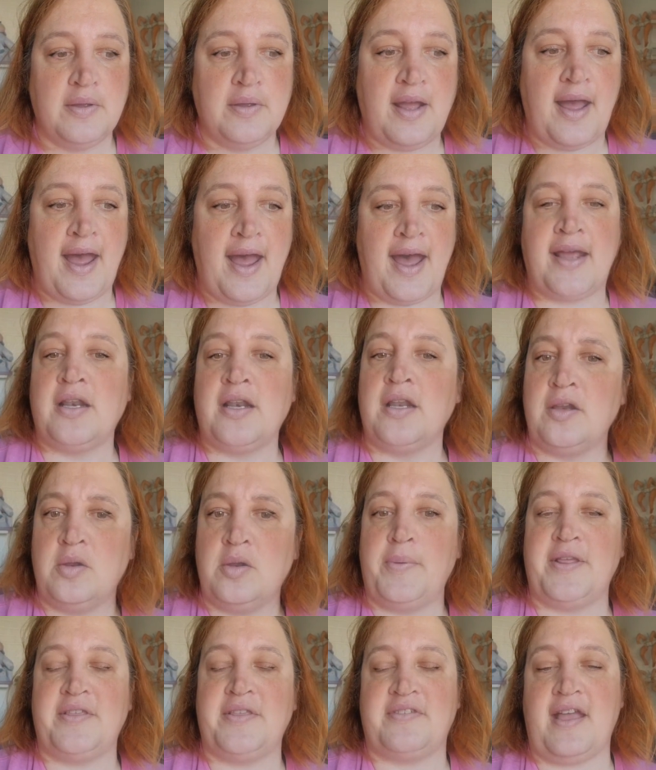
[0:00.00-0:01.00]
add little
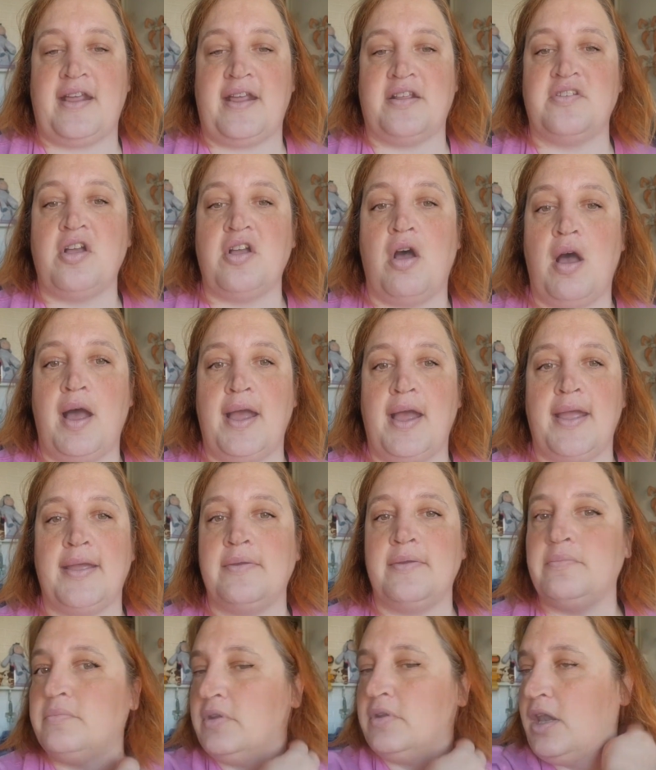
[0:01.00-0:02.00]
bits at a
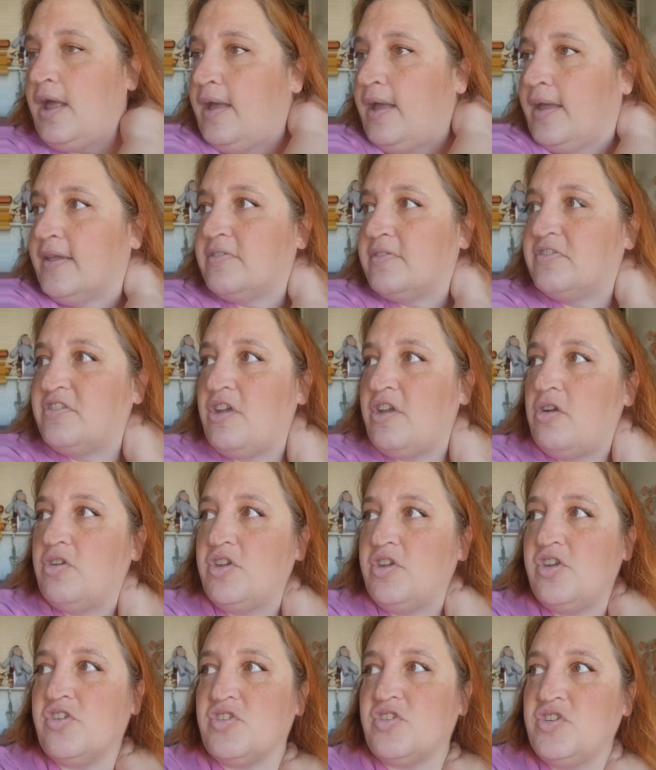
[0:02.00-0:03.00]
time, like so
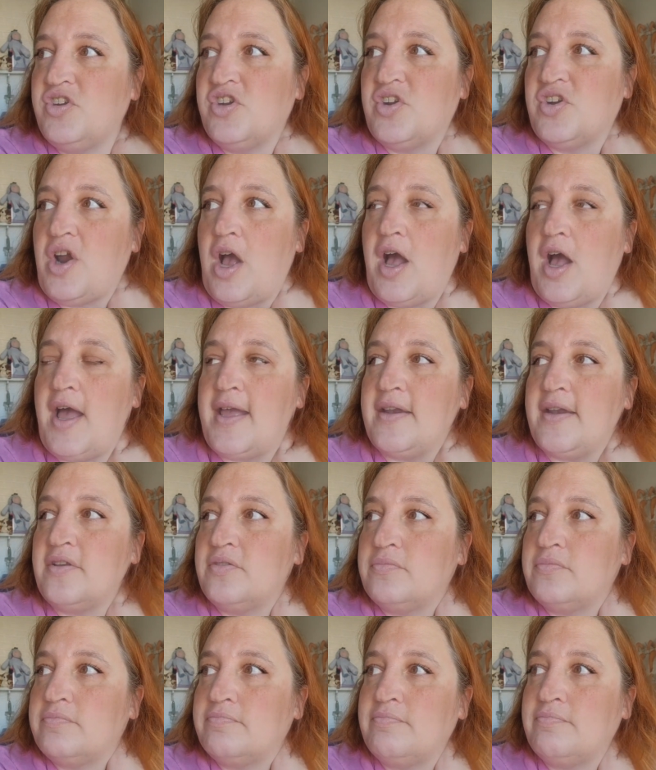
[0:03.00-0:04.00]
you're not
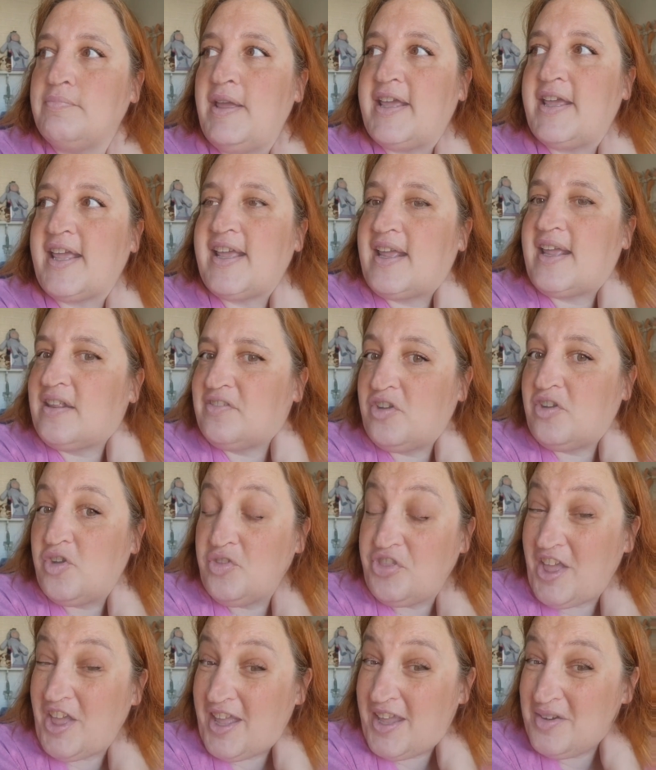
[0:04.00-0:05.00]
making it too
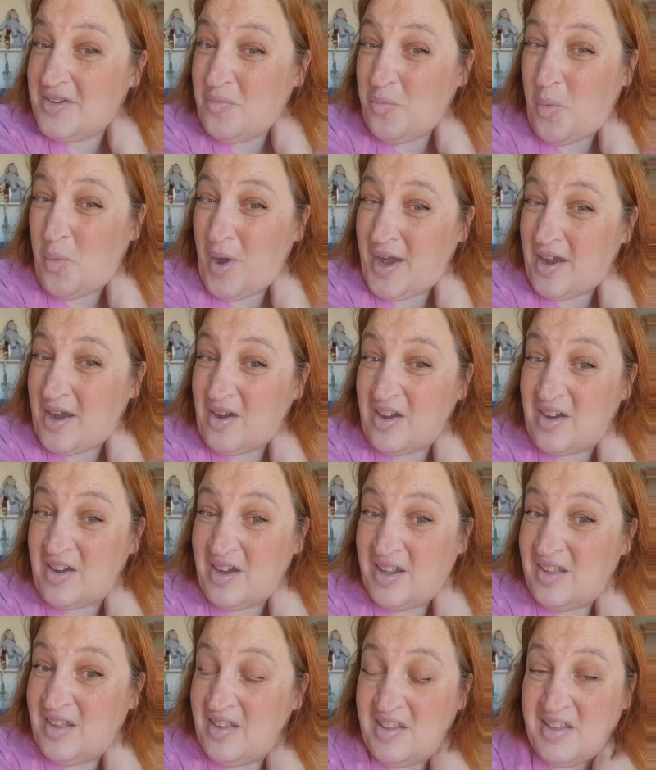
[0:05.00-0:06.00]
thin where
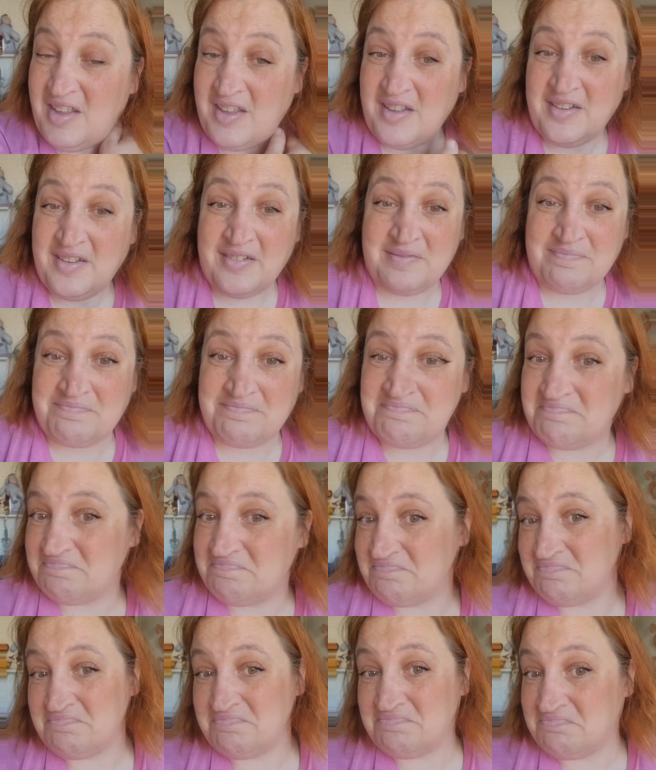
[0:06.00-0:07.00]

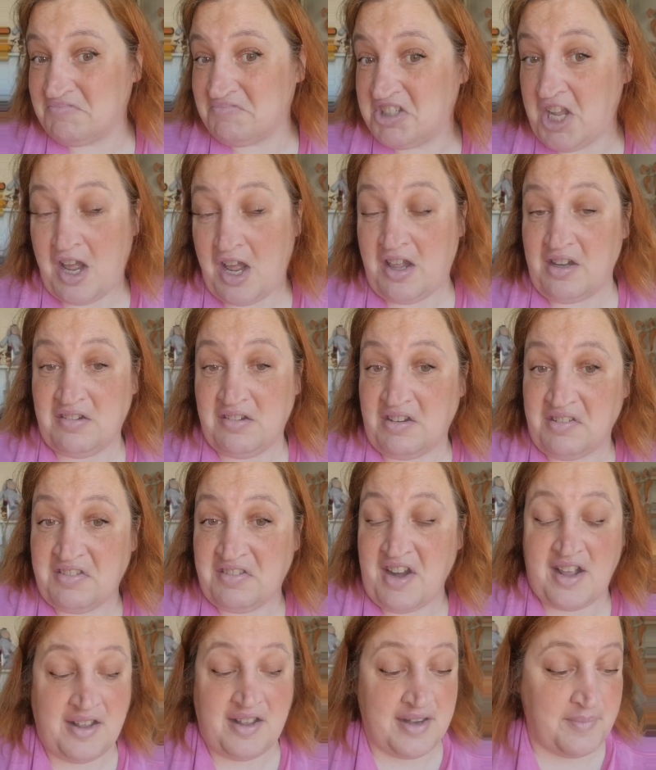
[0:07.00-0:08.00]
the color is
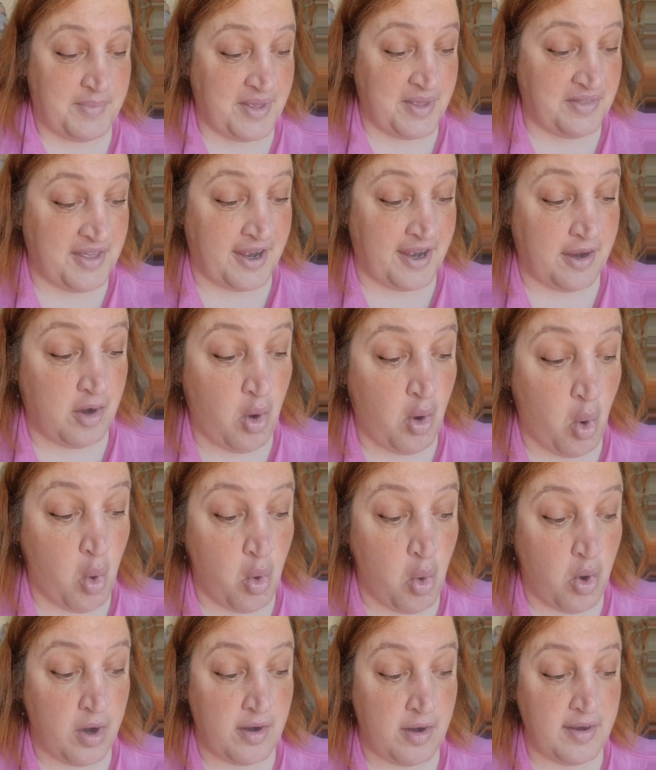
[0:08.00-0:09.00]
not going to be there,
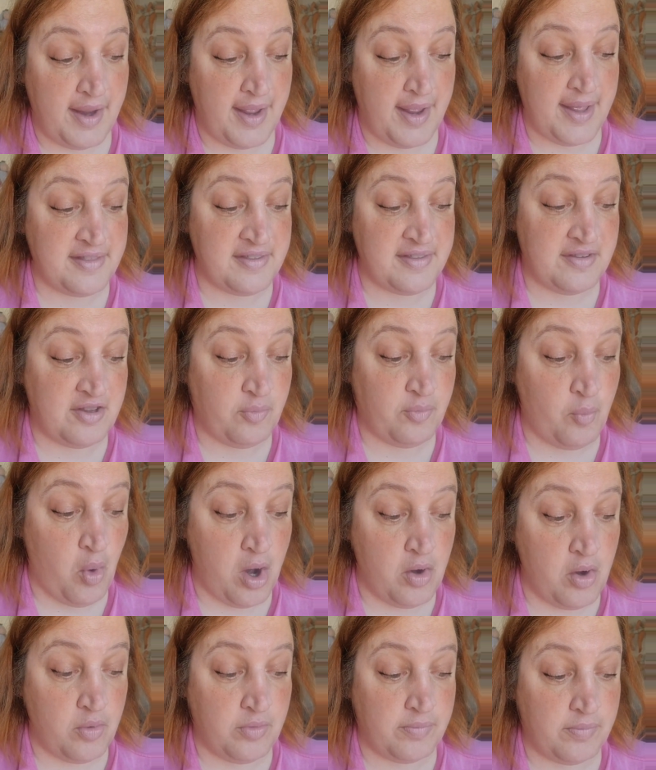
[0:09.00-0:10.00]
or
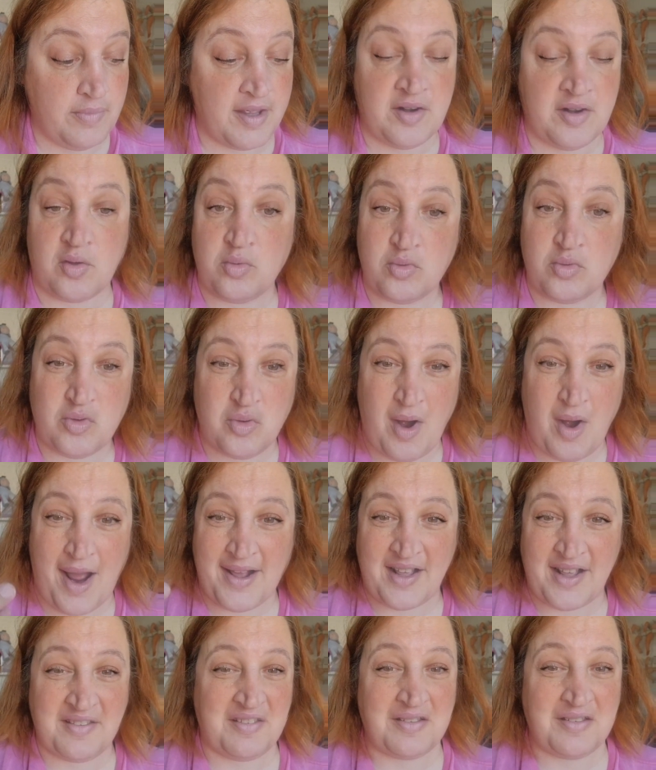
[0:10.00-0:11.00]
it'll crack
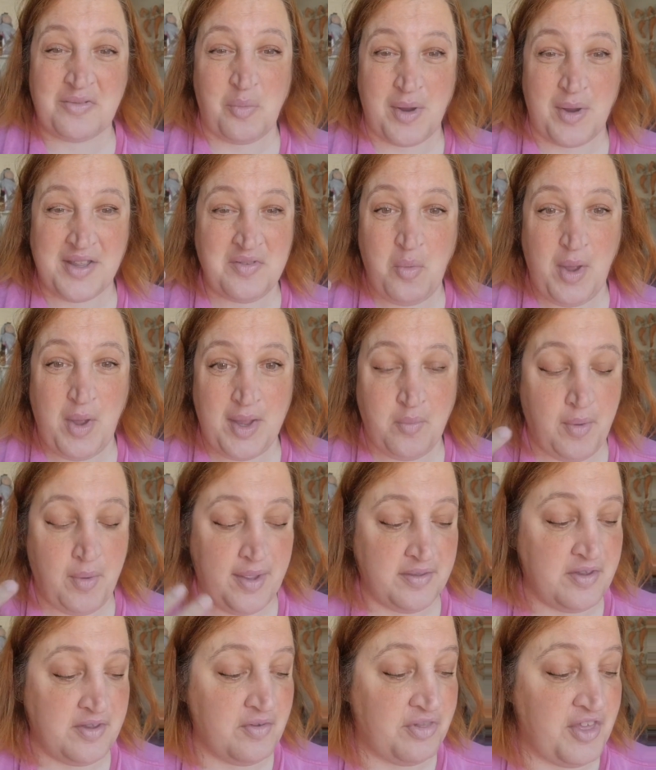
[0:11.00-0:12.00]
because it's way
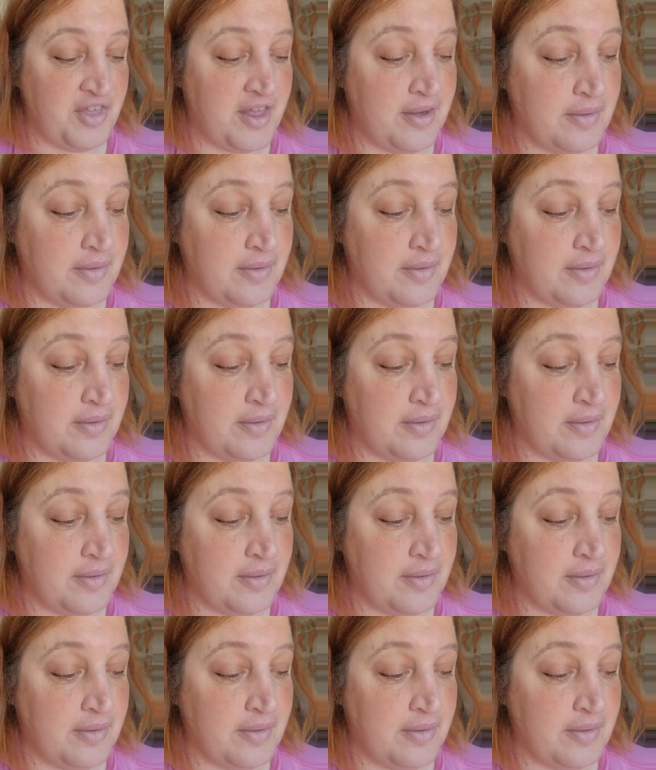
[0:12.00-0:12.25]
too thin.